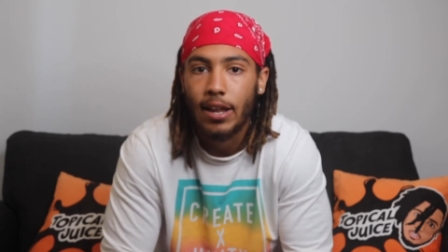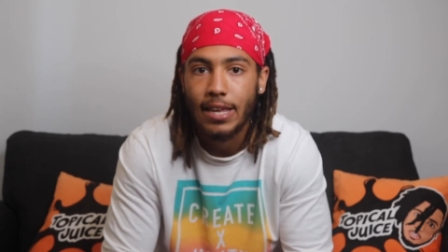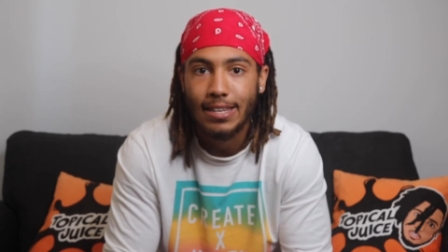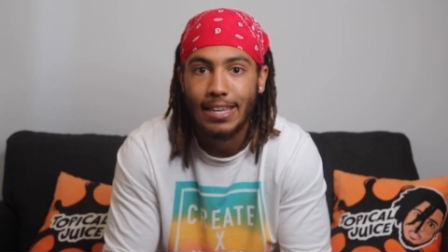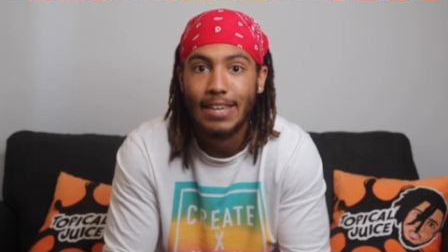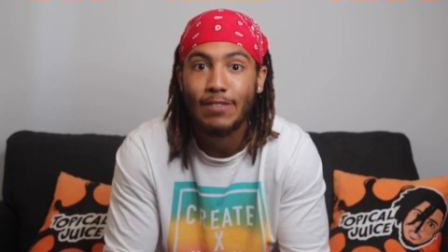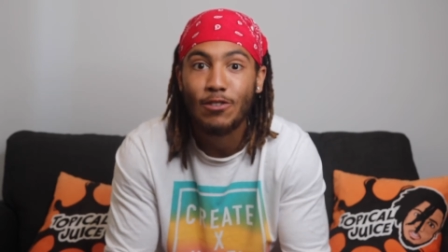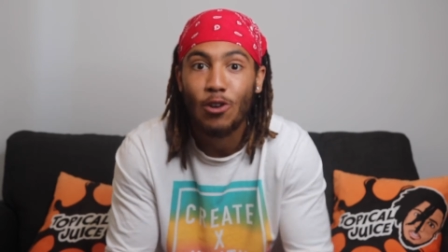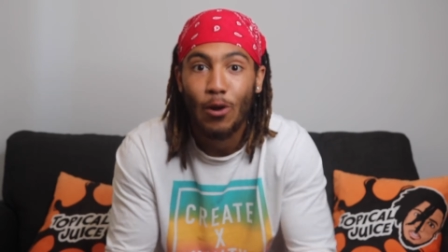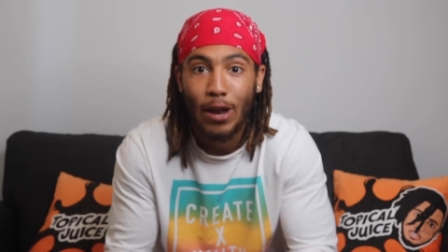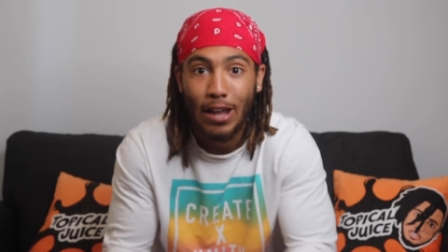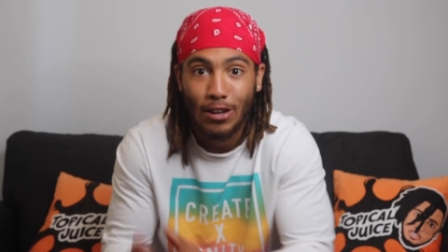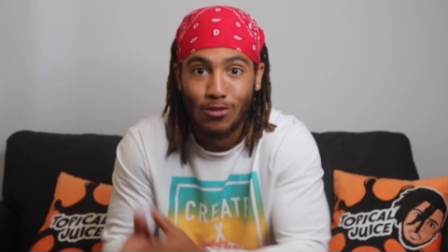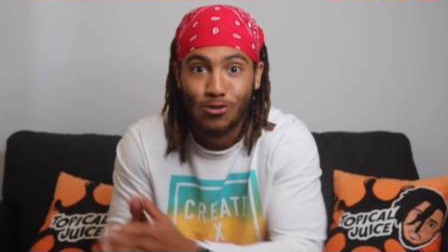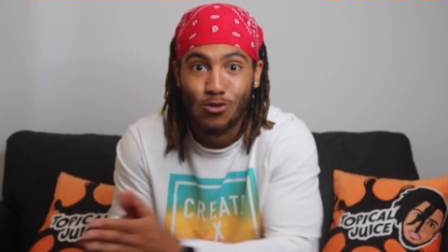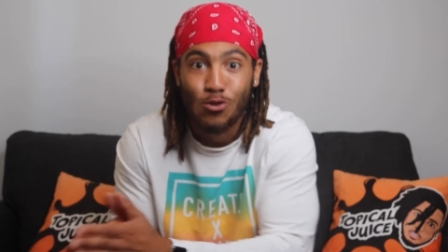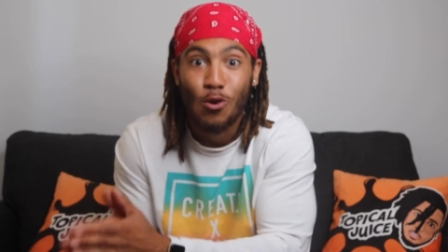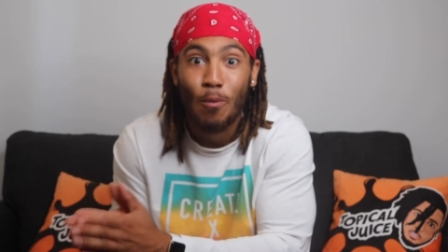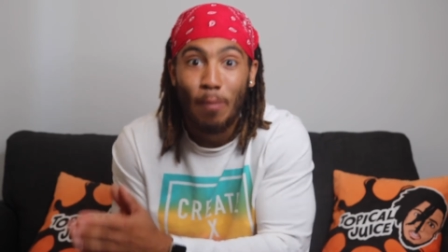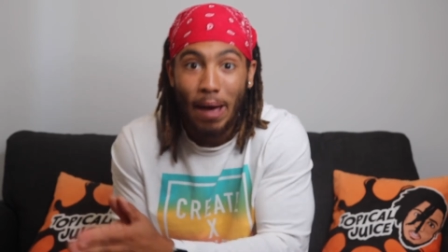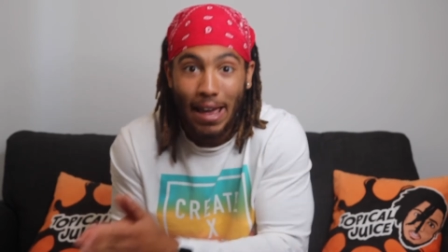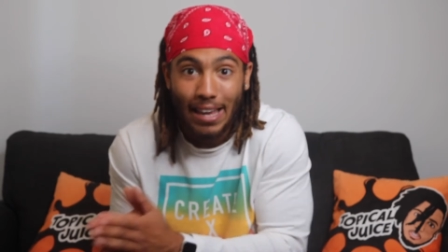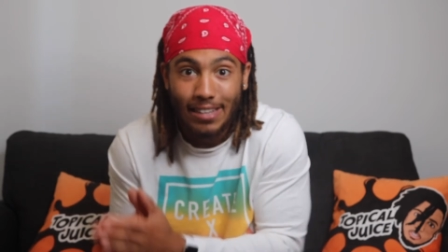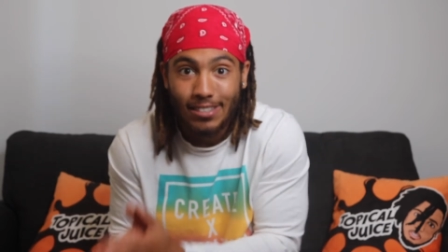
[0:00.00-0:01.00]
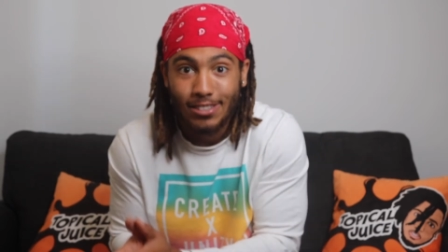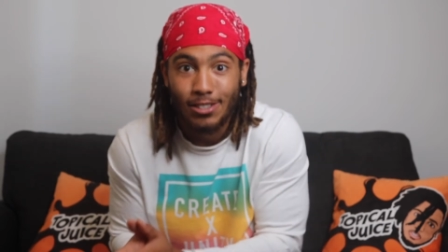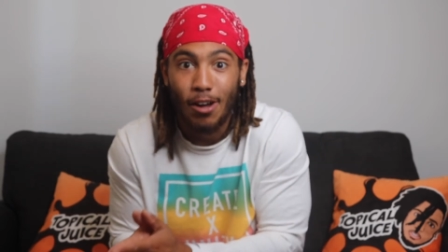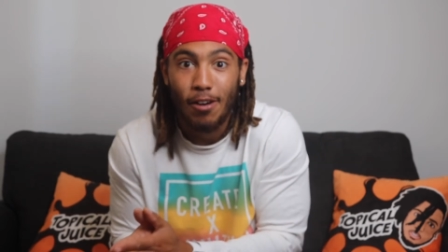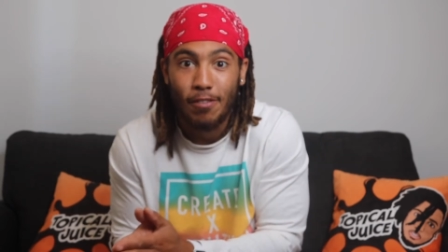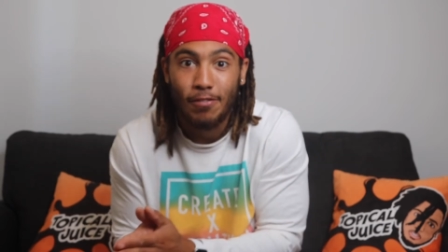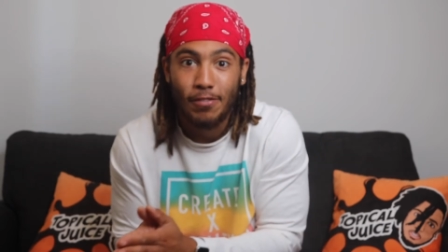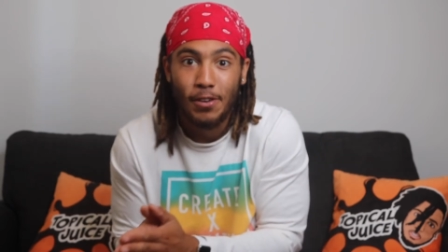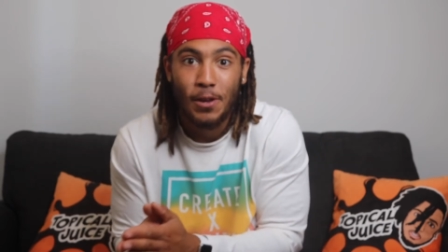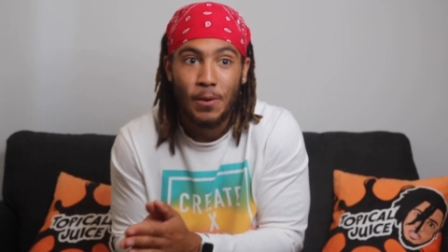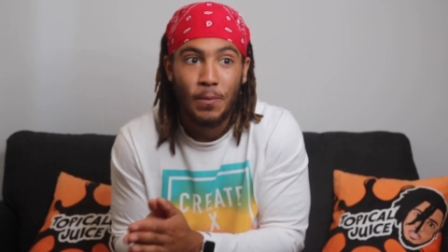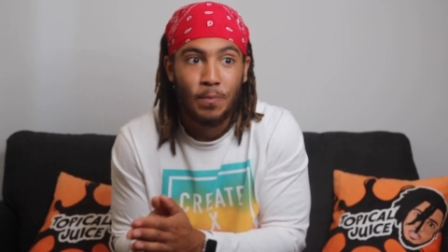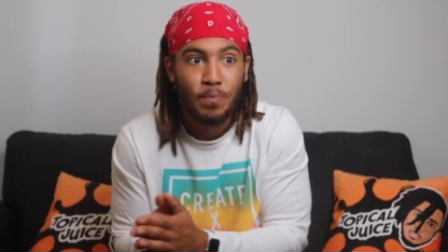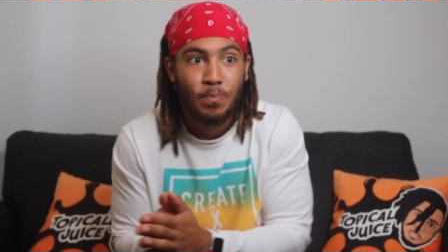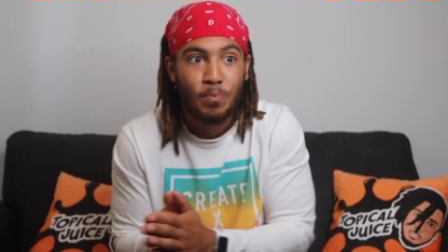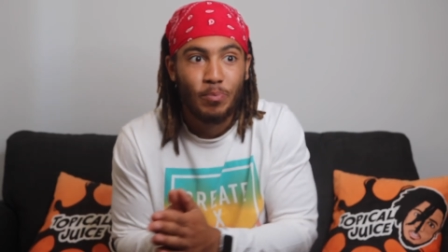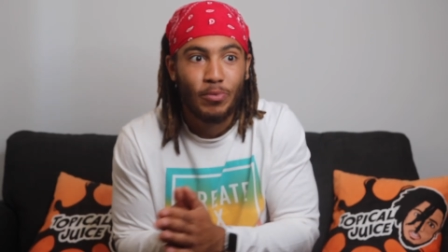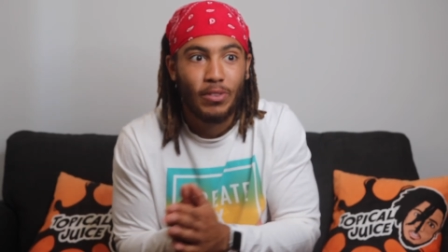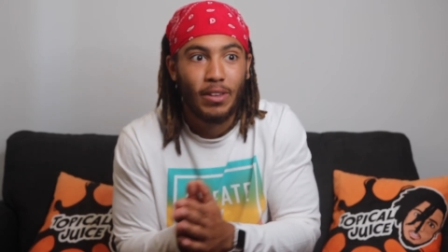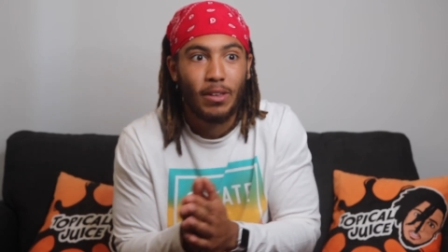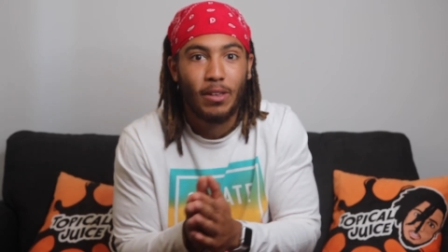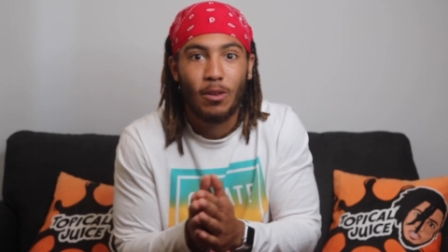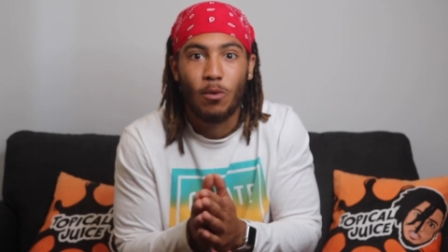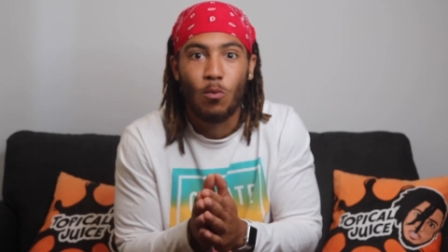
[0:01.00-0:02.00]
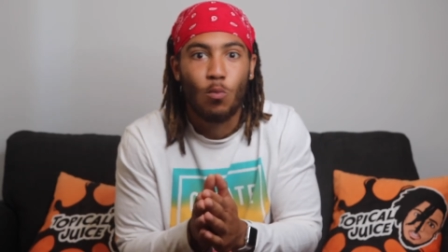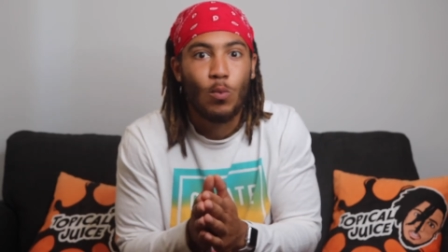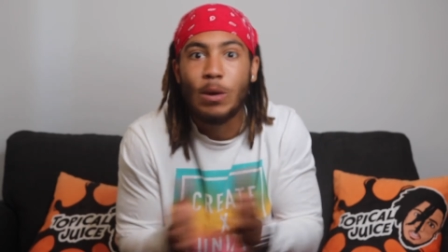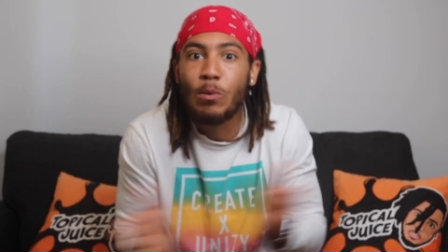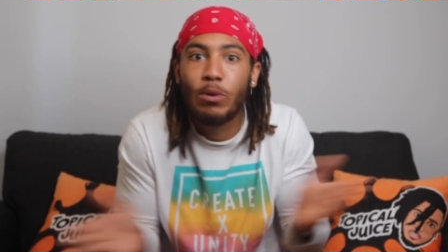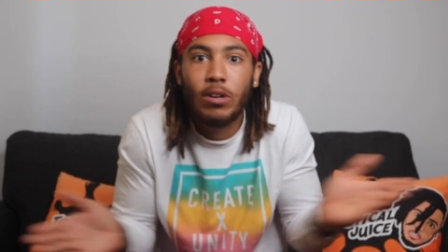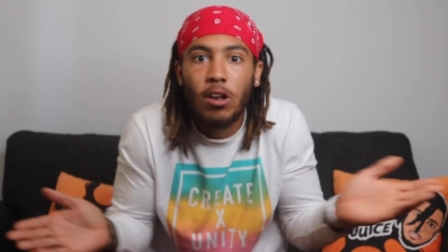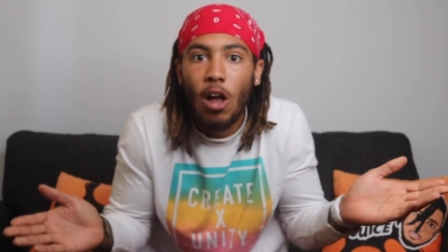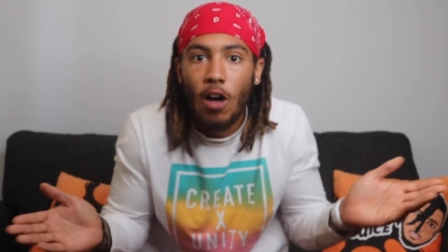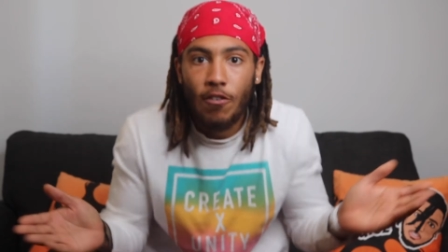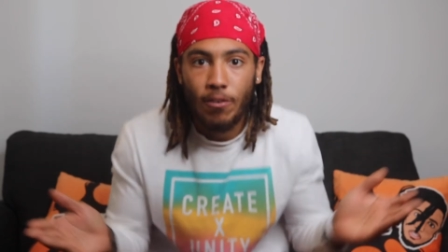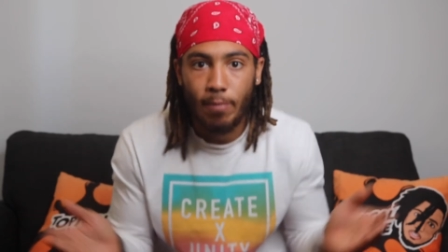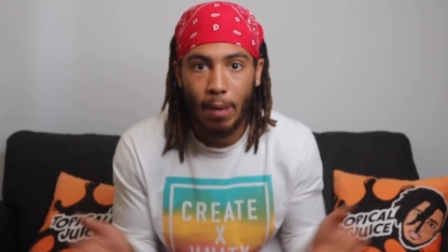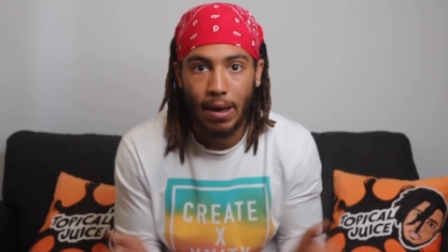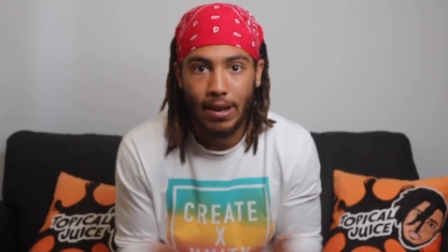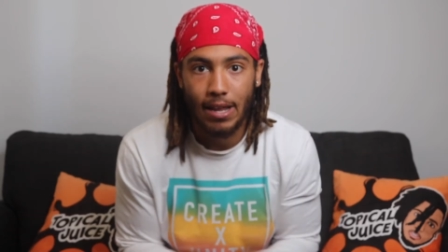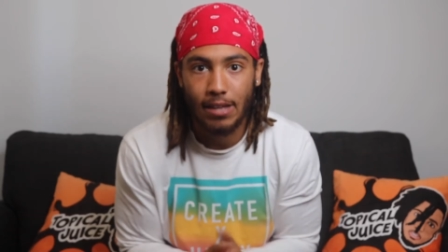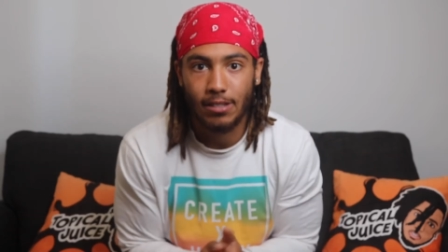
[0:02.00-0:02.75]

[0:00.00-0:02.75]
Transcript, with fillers: even though that's traumatic stuff, we would laugh about